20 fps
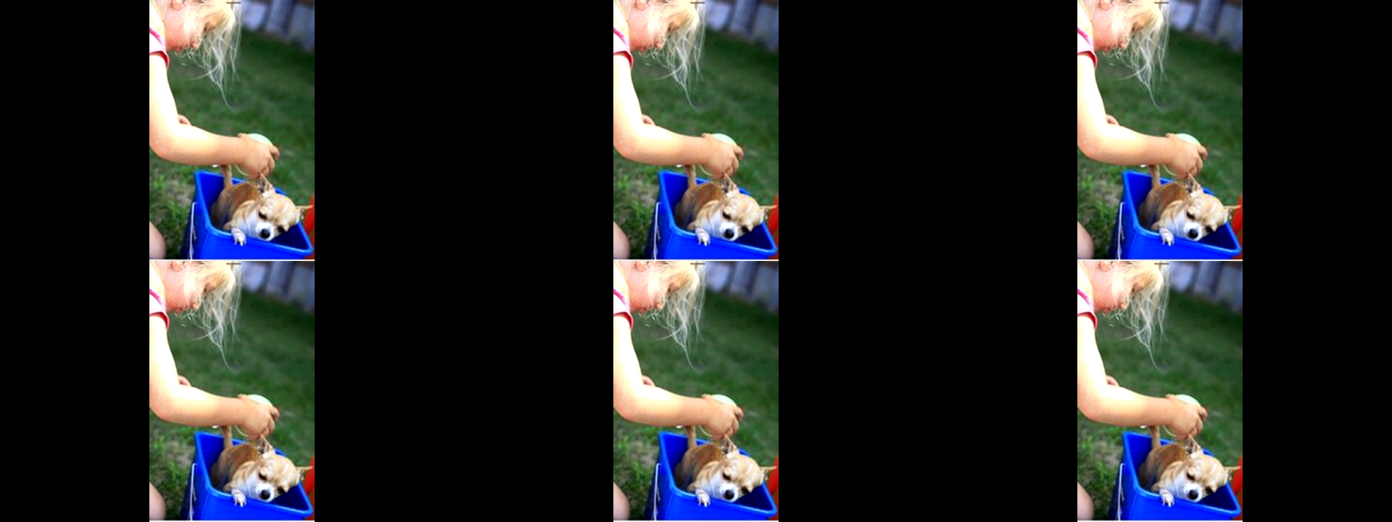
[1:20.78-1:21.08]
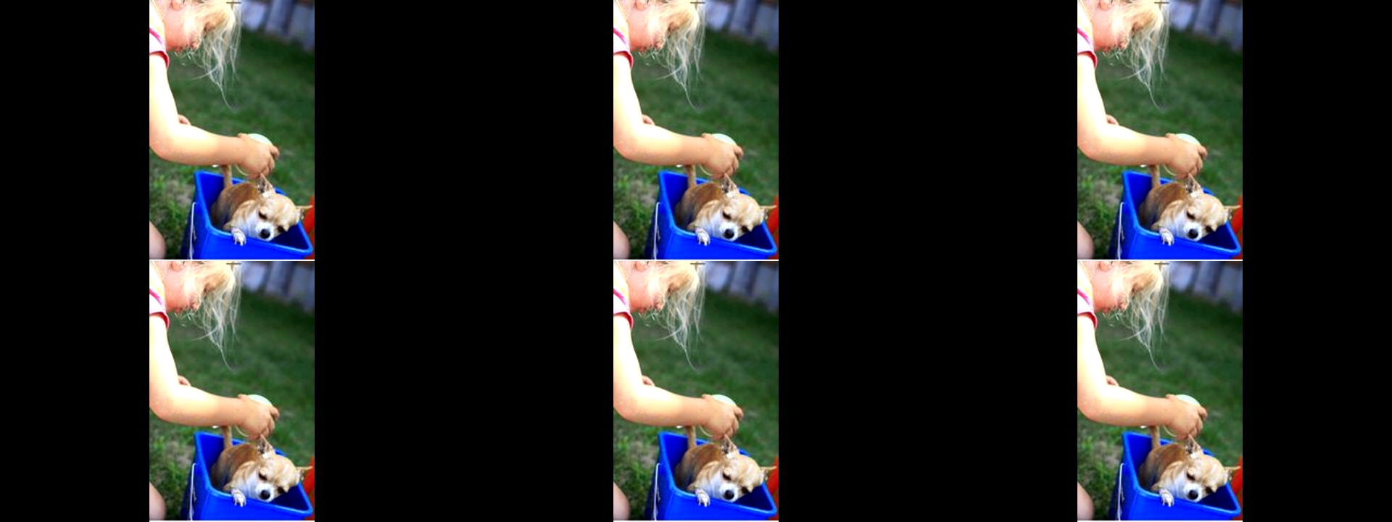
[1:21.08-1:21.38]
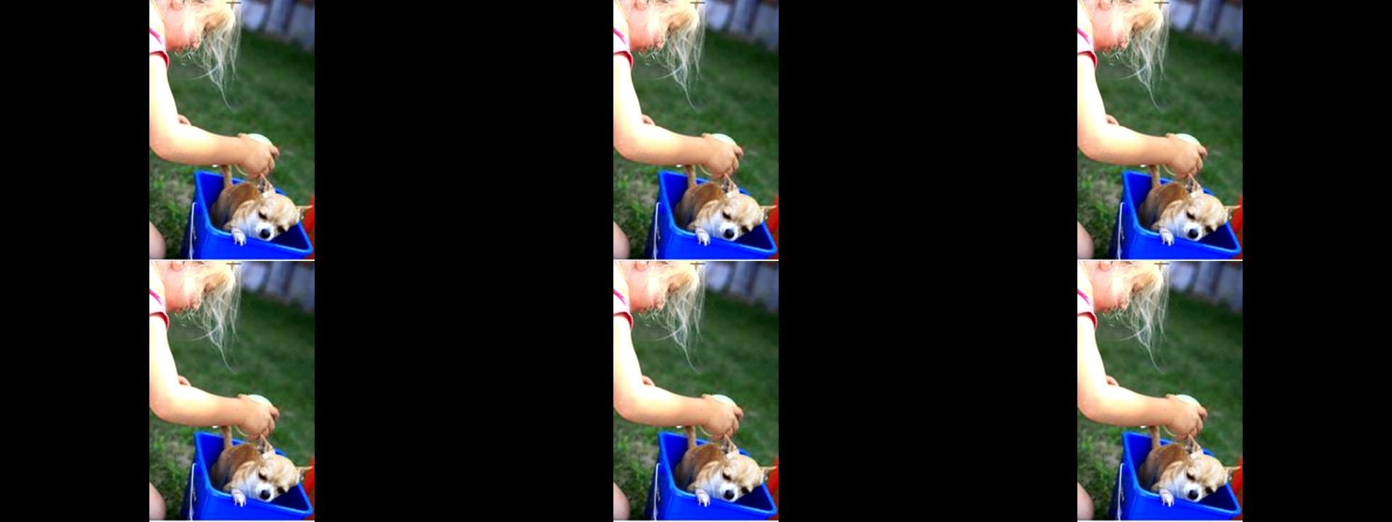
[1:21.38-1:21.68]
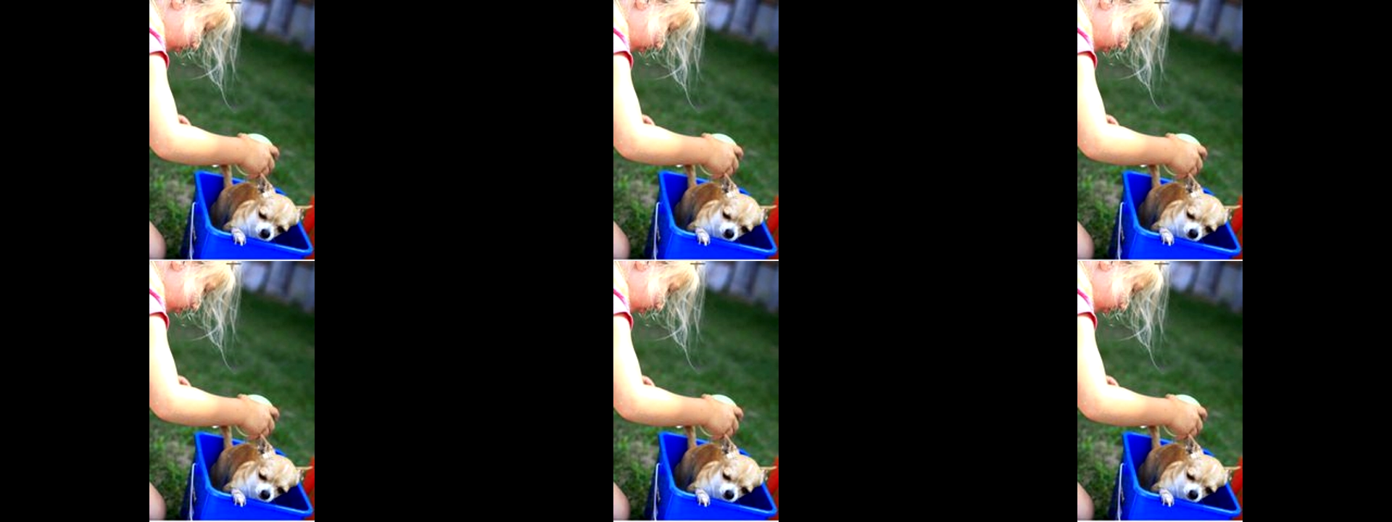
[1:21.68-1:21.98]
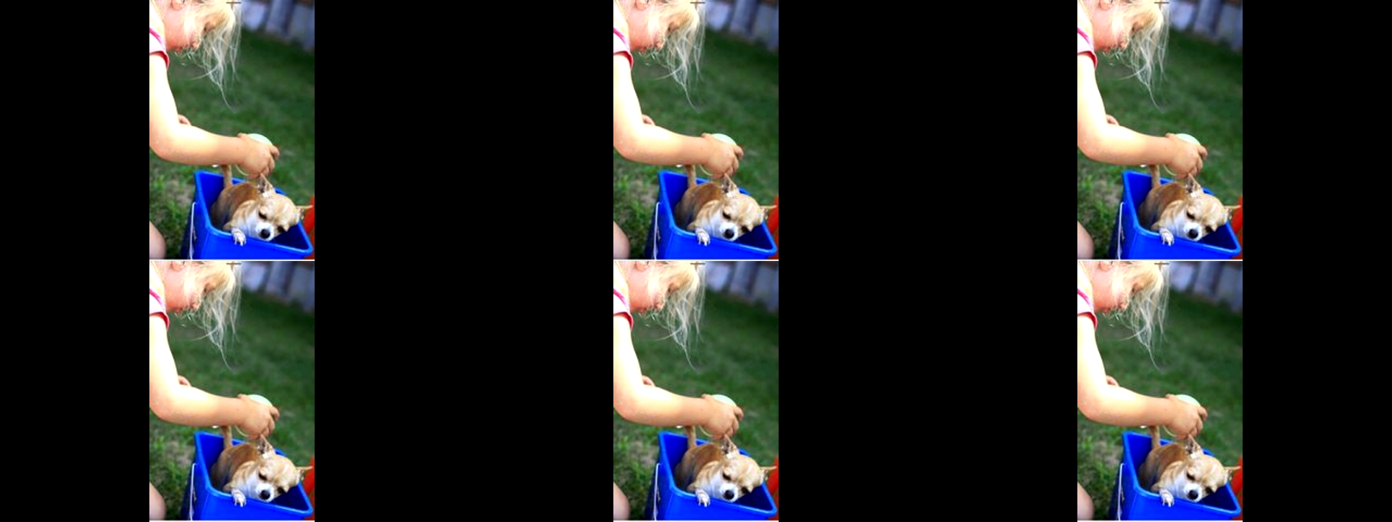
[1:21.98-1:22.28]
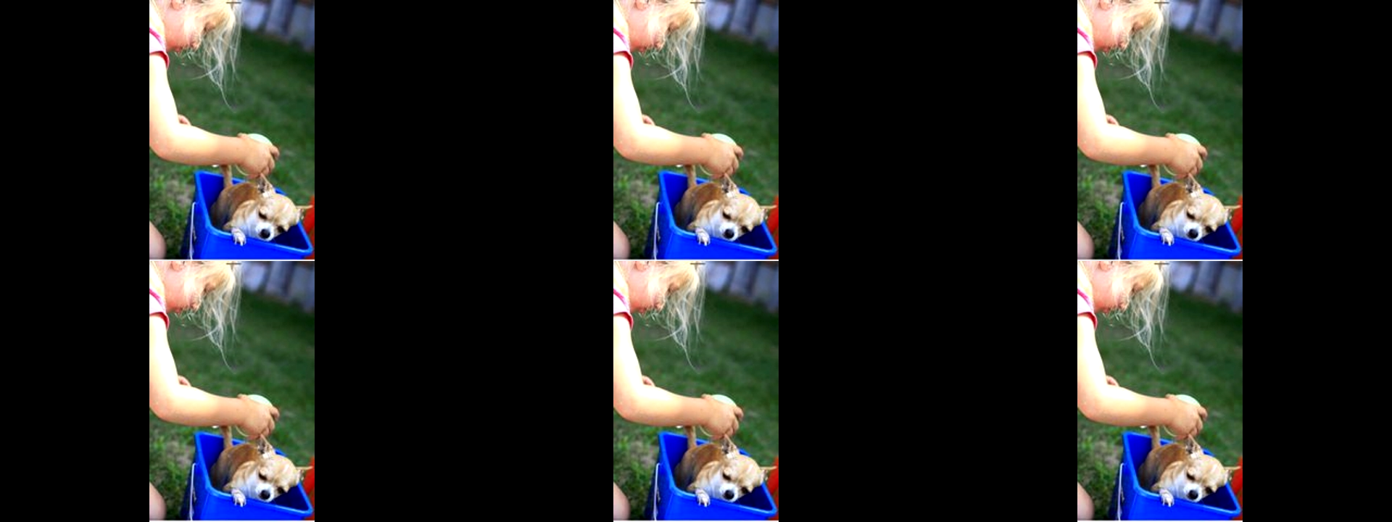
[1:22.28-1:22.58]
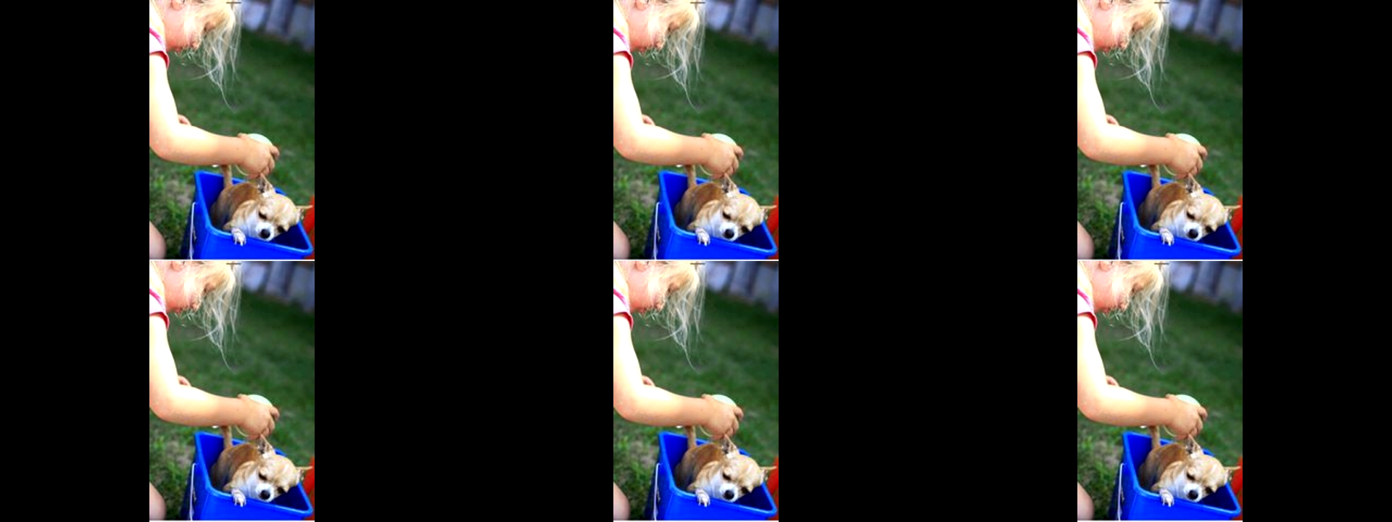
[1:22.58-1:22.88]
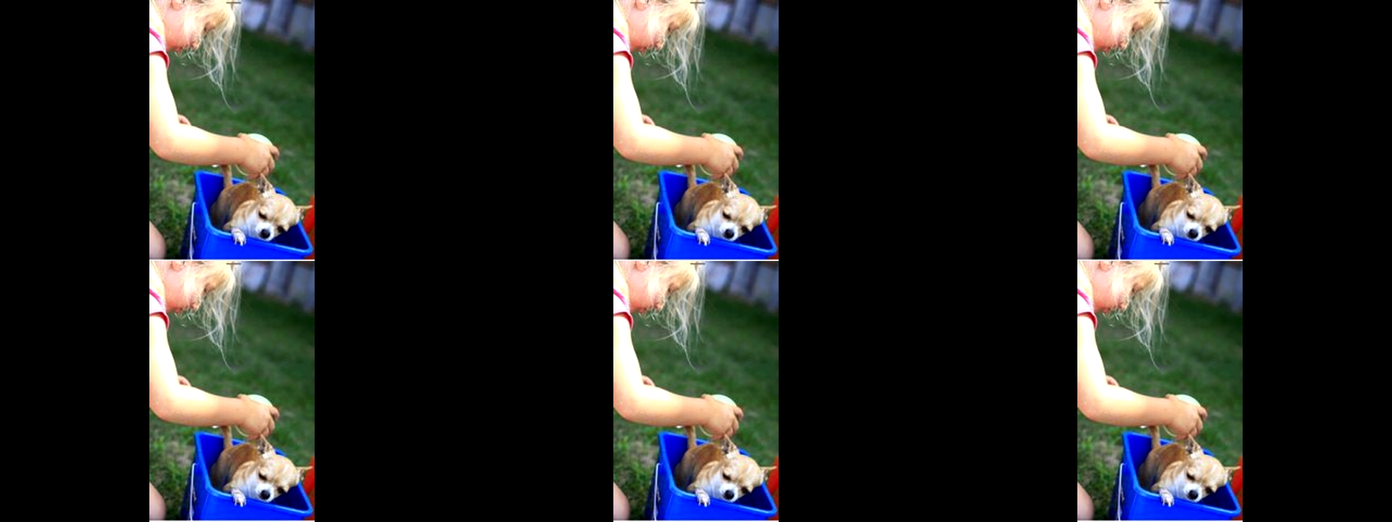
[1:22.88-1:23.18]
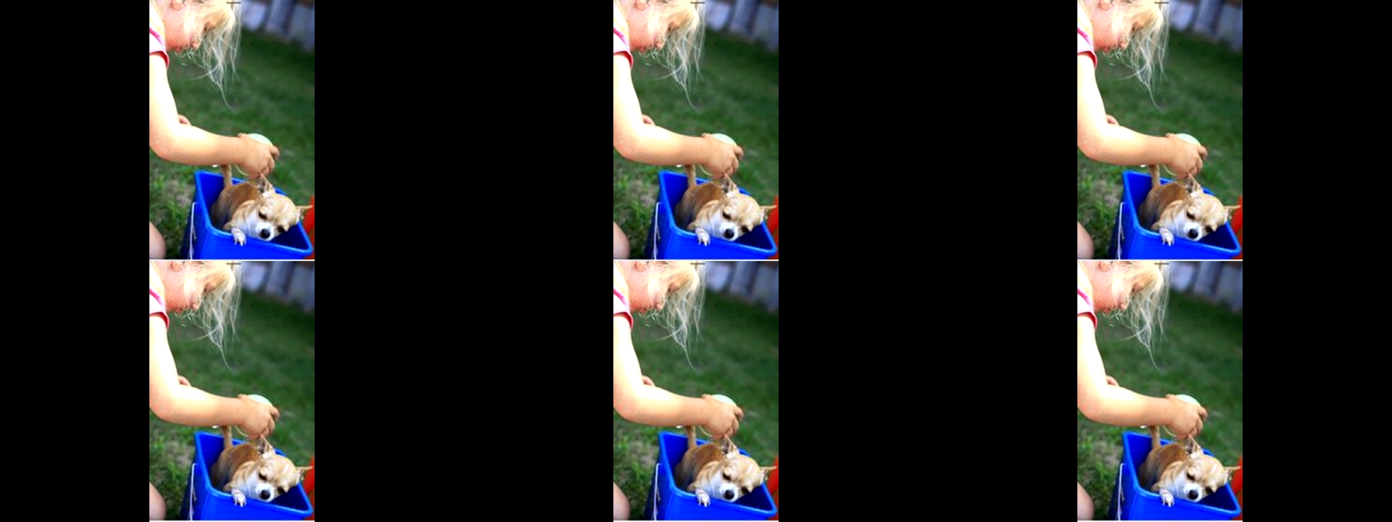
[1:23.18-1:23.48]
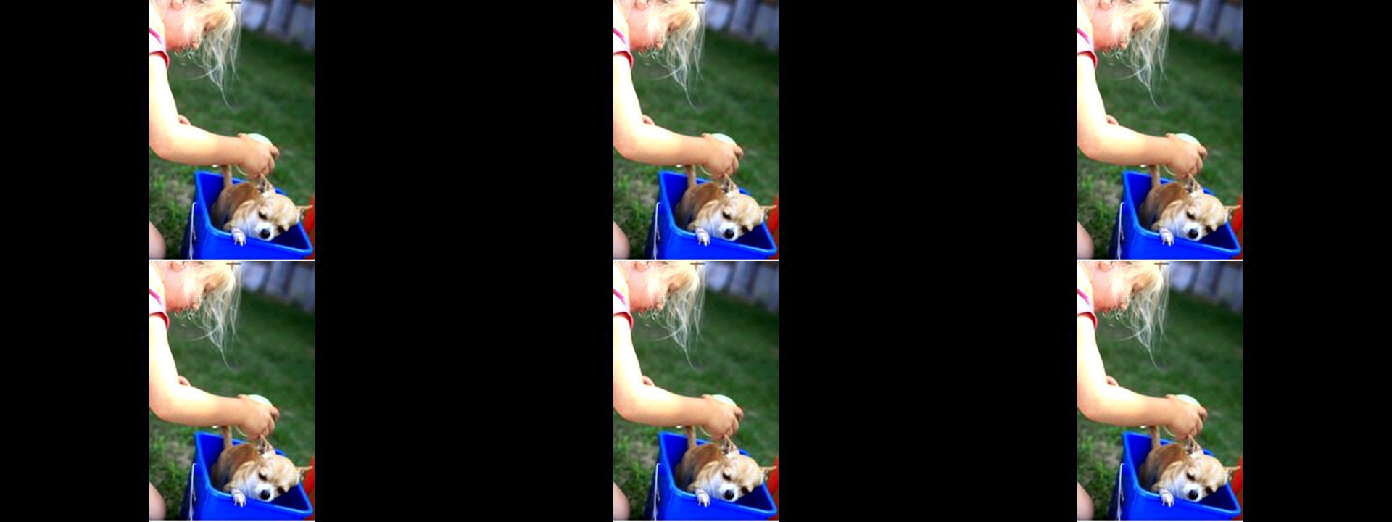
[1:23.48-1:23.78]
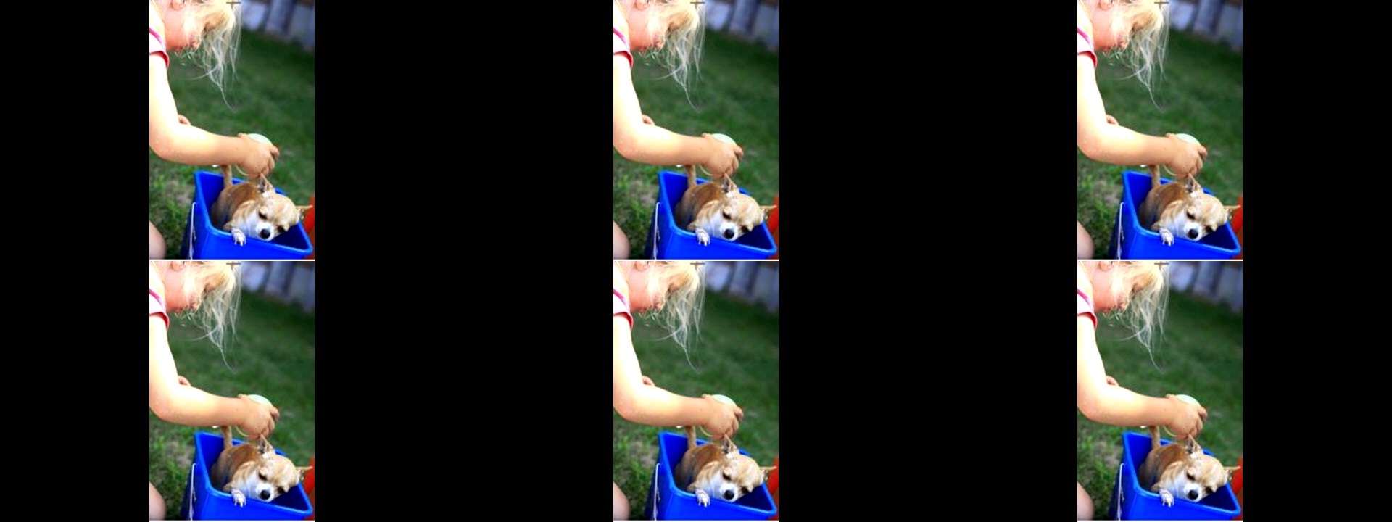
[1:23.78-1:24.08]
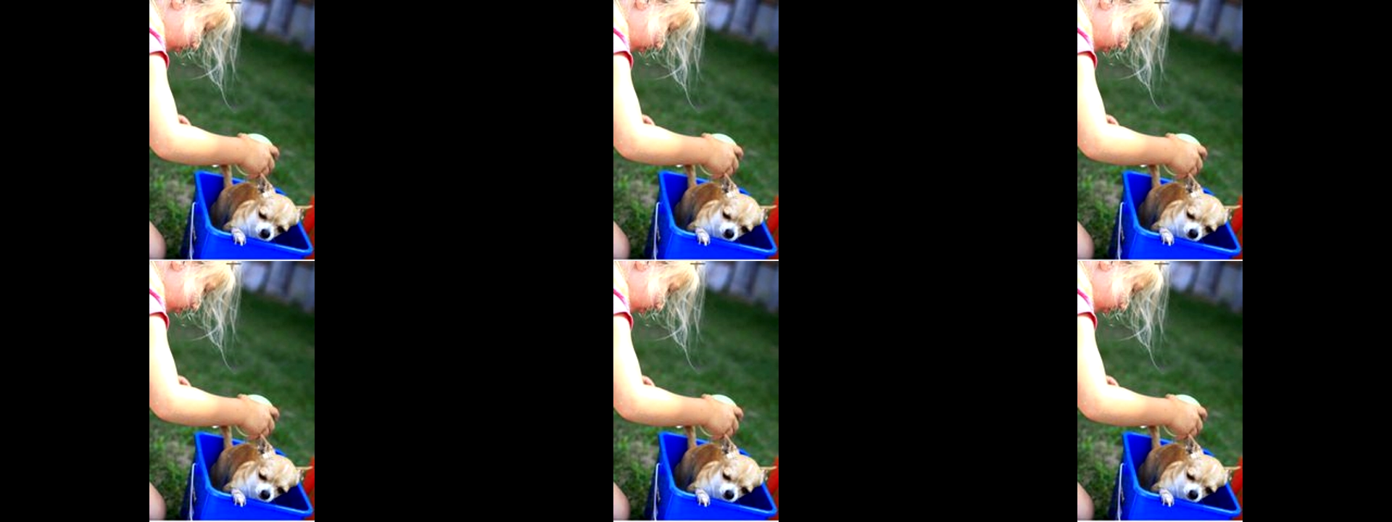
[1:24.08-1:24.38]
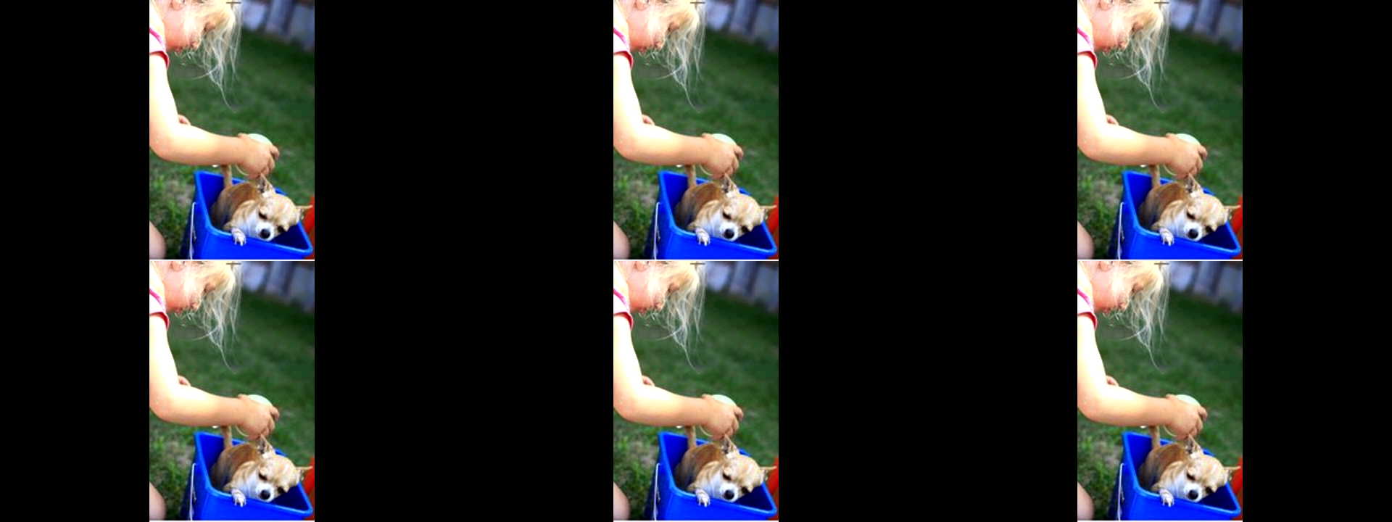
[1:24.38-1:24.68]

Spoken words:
(no speaker visible)